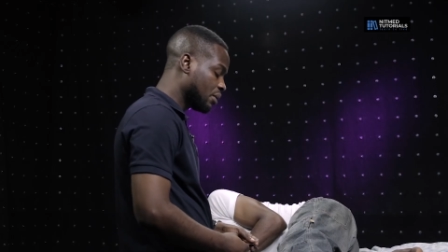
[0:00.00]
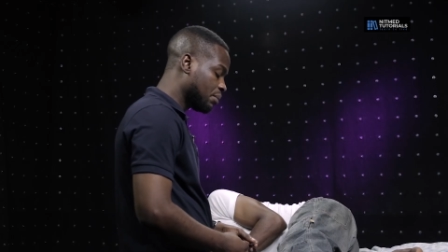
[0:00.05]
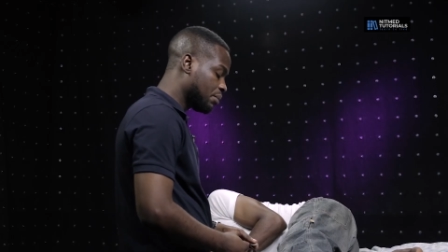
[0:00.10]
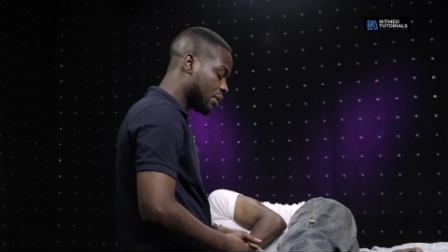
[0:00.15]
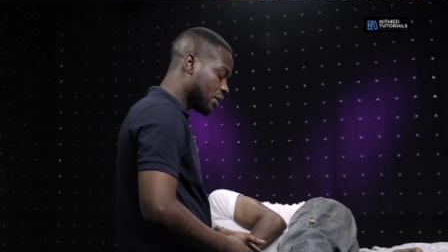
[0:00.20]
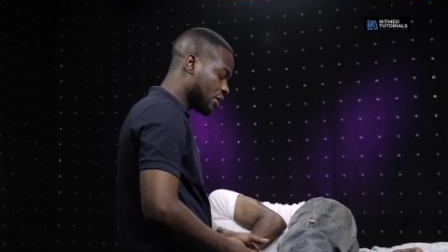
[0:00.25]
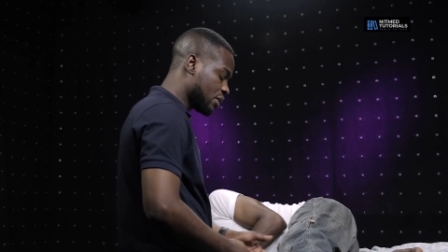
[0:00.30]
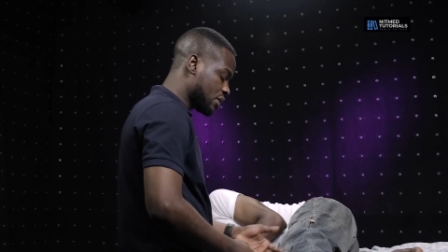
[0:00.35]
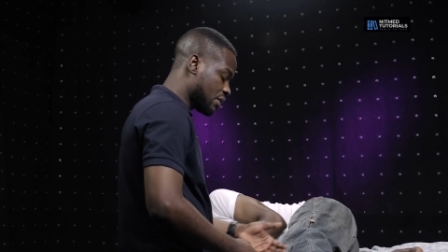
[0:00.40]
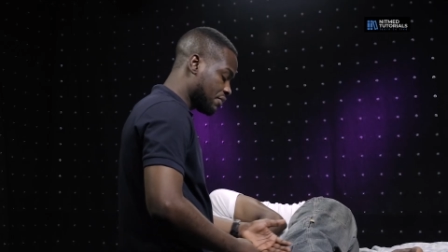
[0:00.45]

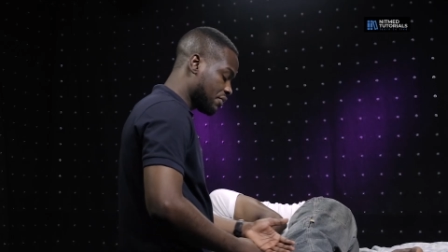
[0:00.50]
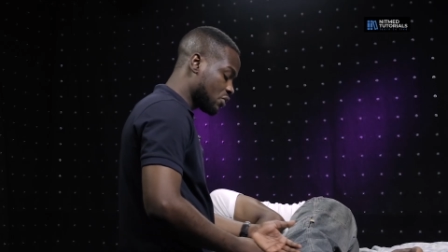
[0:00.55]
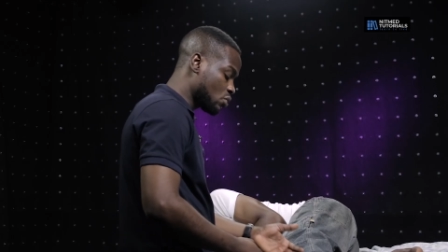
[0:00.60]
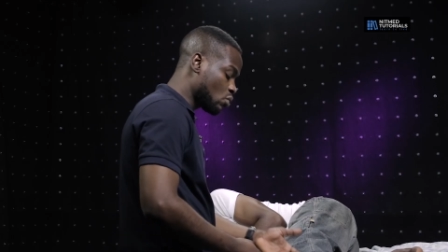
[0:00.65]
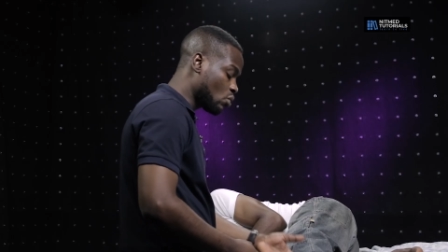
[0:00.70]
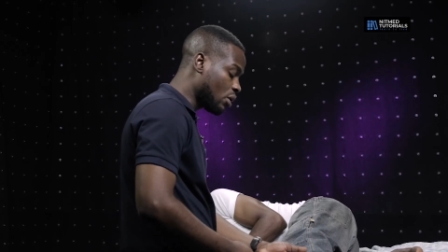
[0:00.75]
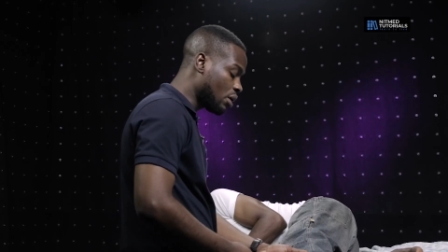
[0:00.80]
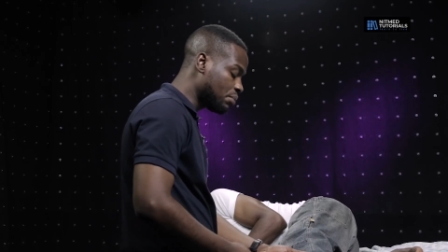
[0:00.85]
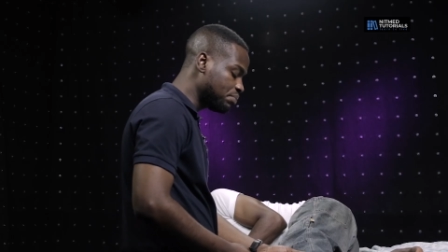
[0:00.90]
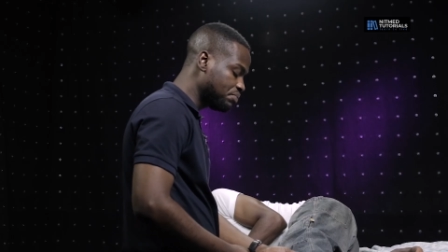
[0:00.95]
Because if it's
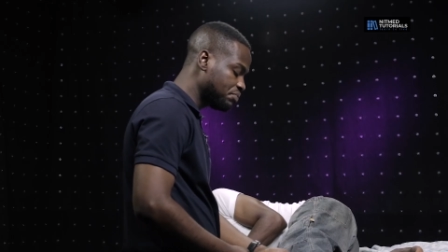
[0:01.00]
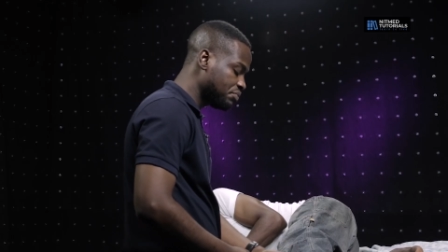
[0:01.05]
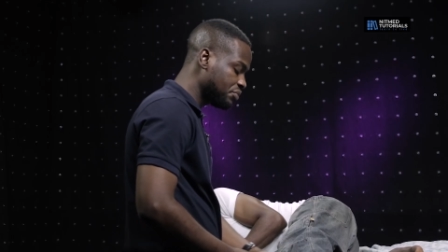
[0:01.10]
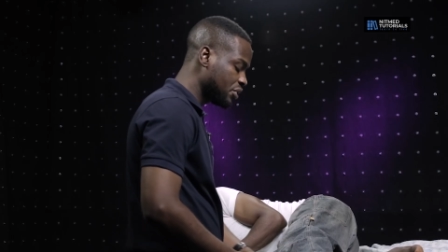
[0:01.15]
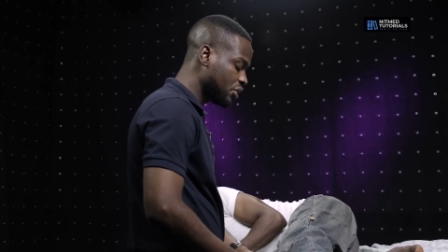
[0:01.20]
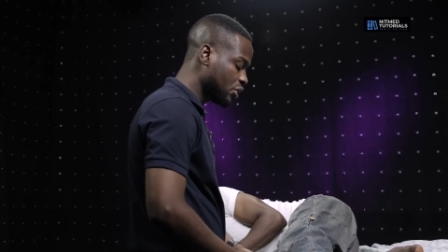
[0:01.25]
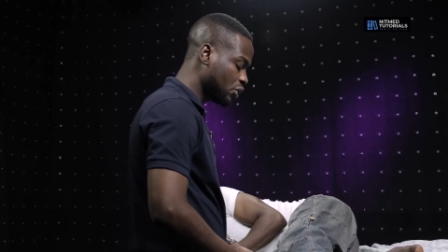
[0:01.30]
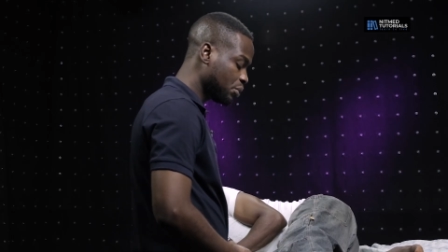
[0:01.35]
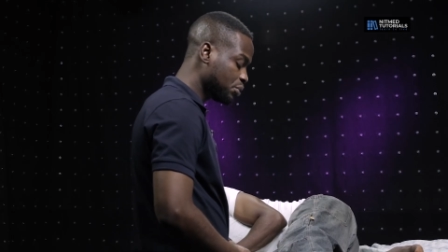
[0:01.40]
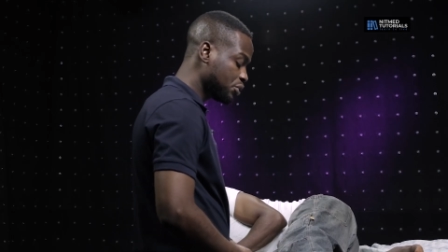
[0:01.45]
warm,
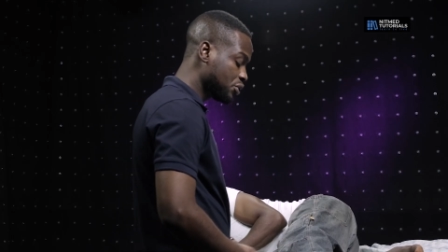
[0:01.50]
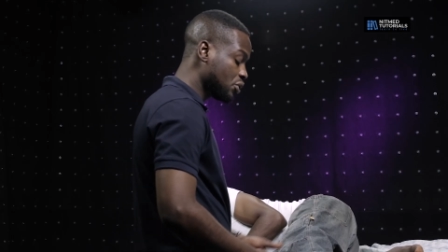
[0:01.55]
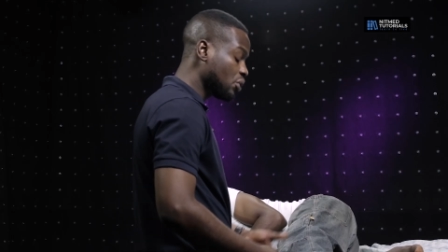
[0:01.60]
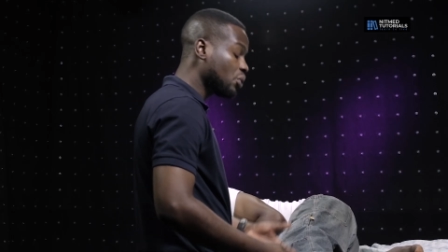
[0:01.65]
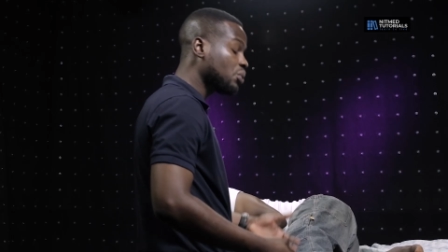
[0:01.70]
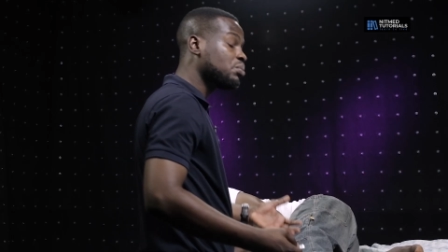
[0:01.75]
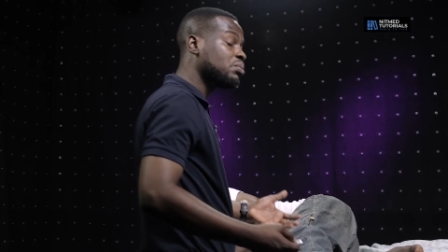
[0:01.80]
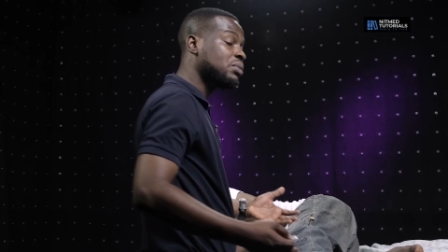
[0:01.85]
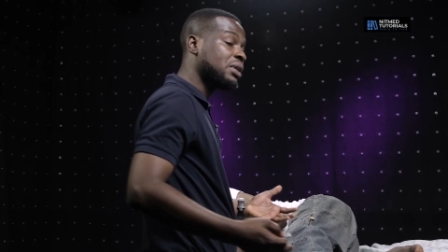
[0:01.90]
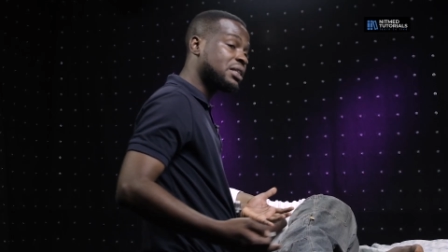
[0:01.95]
you could
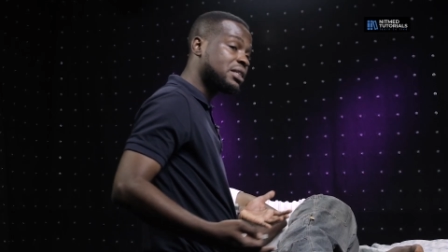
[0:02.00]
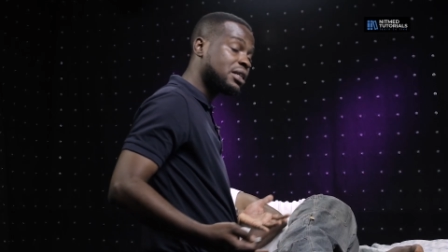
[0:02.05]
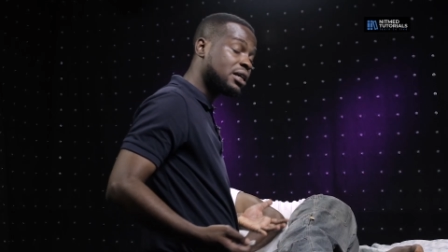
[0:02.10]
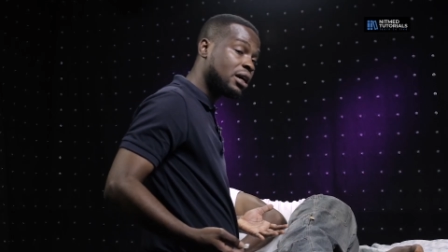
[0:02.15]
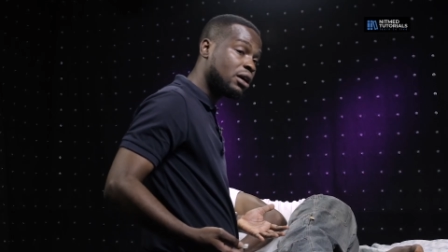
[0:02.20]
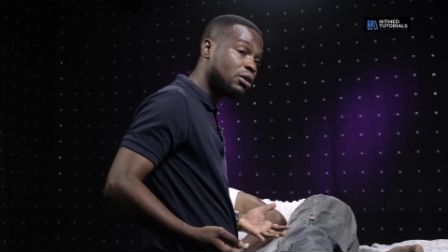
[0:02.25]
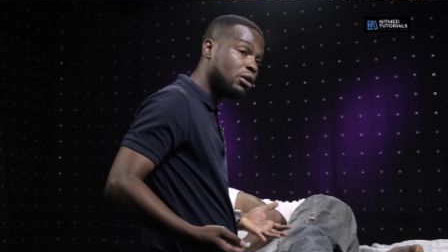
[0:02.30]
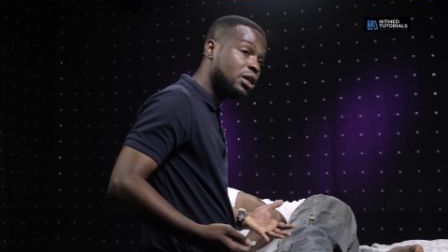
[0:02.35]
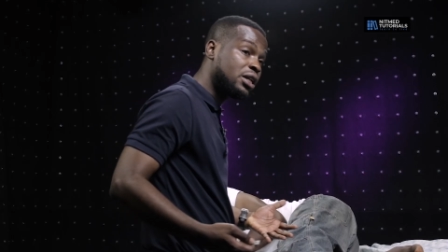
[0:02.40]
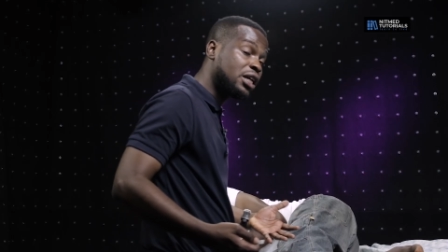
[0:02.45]
show that
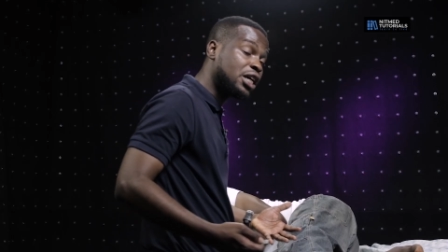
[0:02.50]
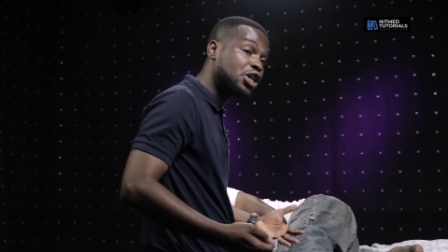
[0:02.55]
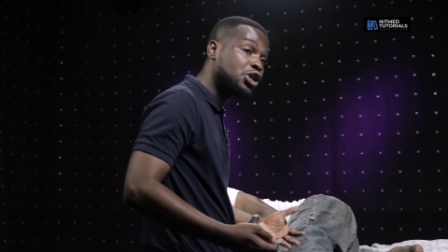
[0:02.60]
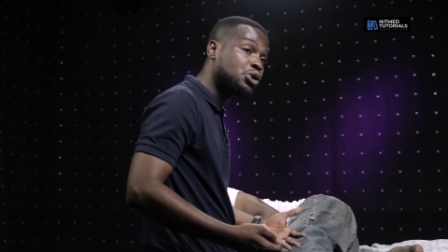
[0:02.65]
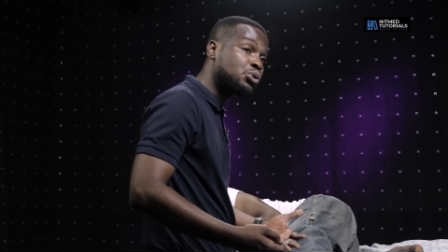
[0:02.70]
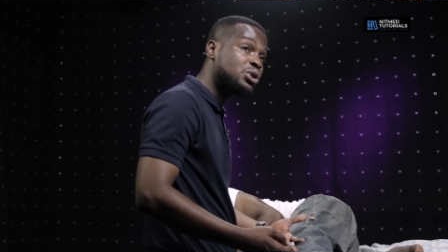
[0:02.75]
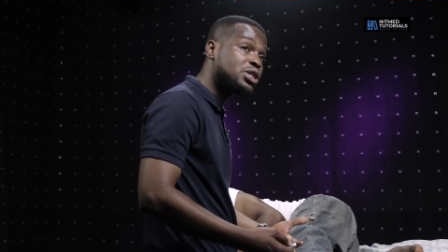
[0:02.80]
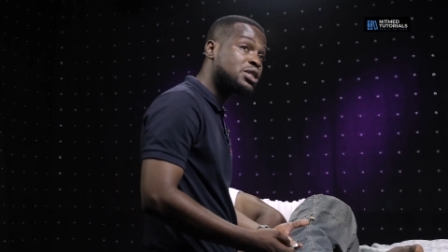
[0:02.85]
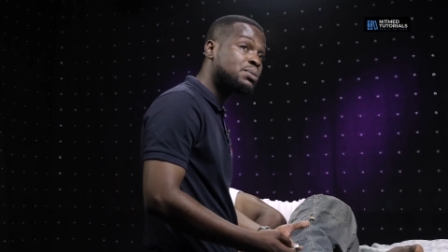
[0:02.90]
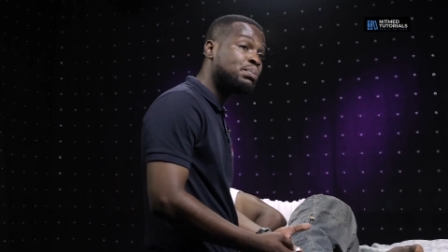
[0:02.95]
an
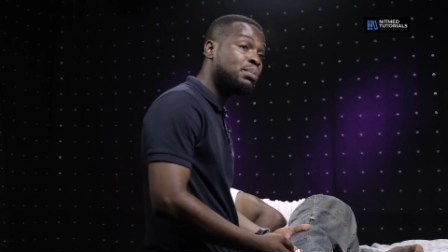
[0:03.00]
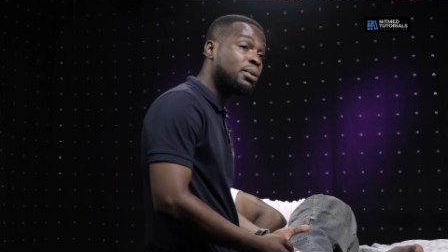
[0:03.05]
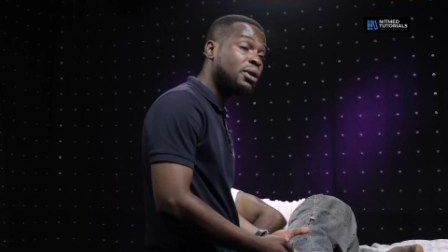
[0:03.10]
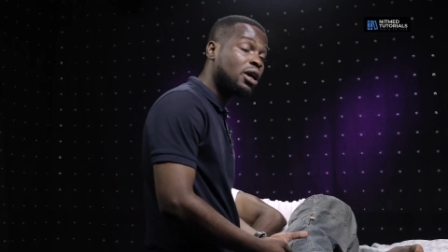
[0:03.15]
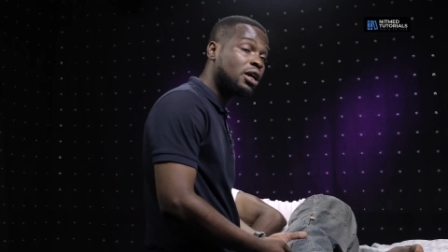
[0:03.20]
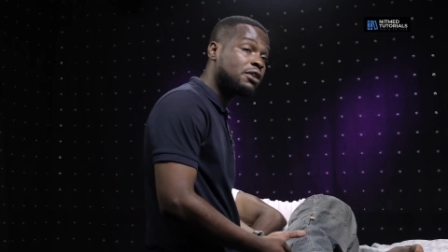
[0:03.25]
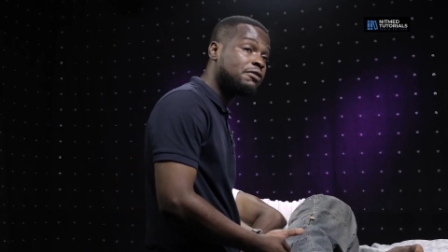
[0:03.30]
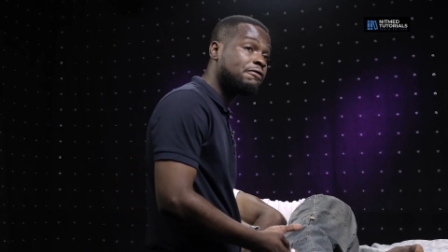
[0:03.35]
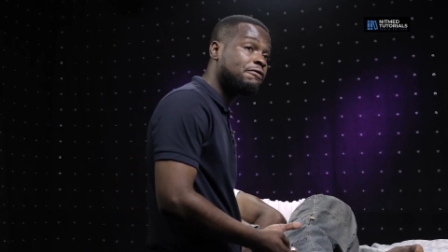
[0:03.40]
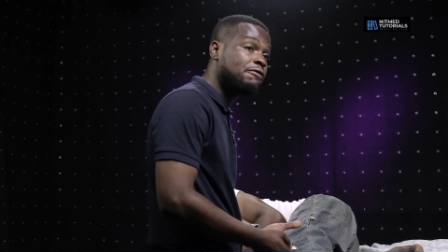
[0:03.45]
increased
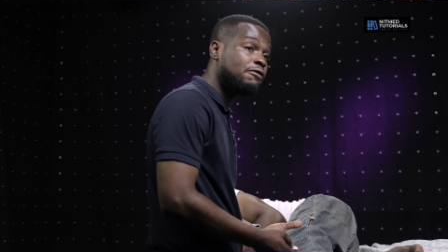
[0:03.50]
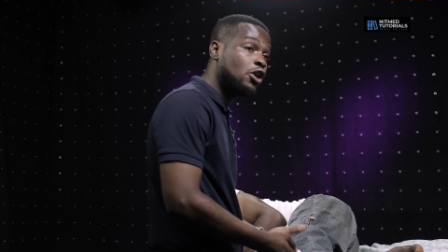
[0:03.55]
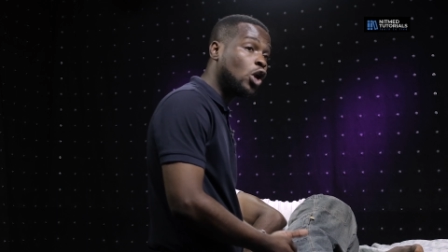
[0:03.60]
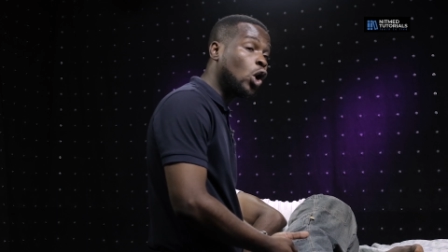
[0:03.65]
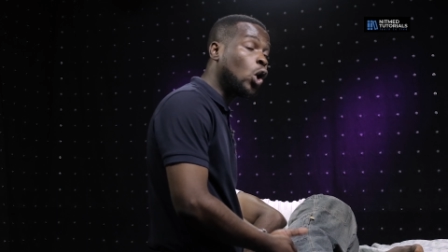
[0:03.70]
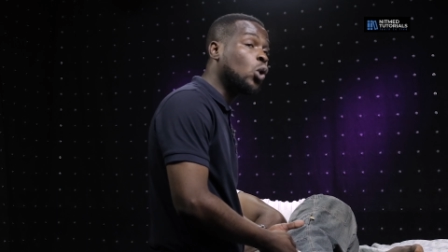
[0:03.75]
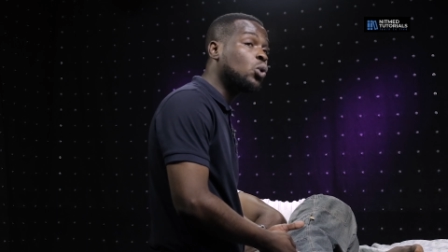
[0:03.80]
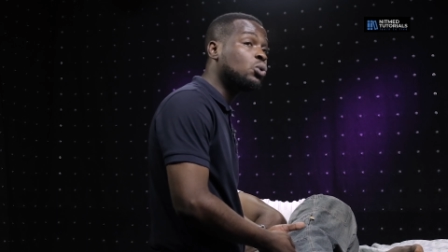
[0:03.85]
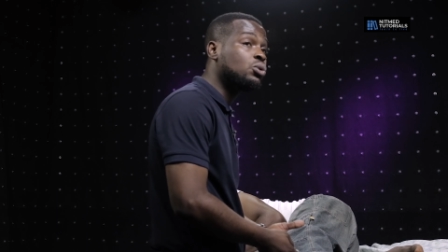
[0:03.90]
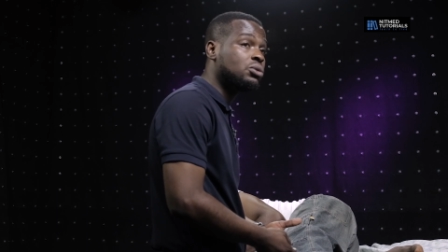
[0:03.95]
blood
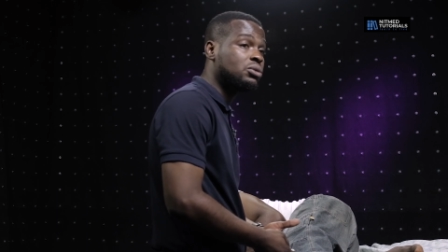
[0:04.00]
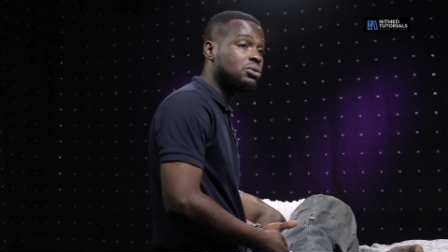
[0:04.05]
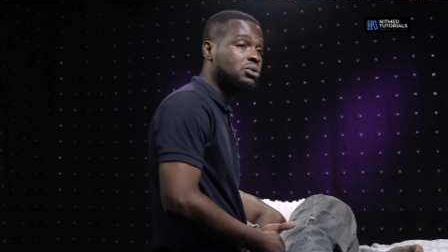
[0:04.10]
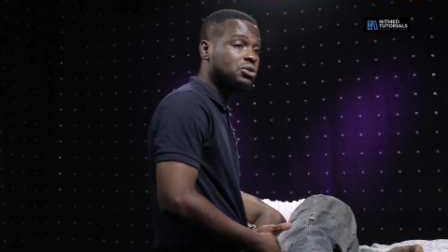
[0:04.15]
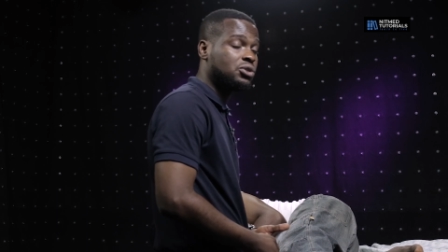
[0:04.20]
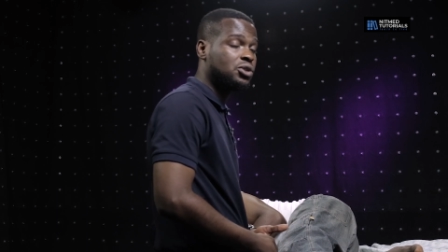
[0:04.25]
flow